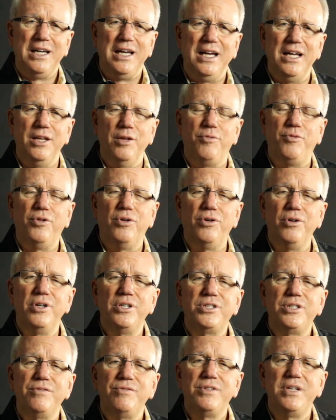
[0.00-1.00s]
In the
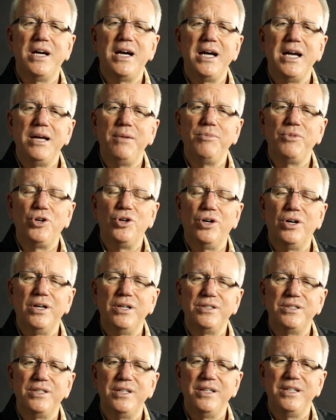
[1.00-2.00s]
fullness of time,
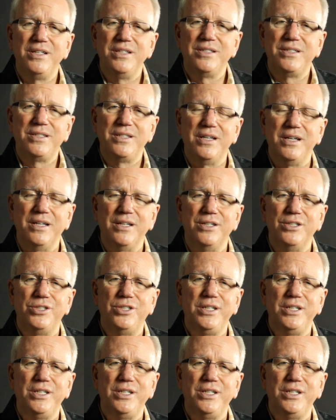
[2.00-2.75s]
God sent his son.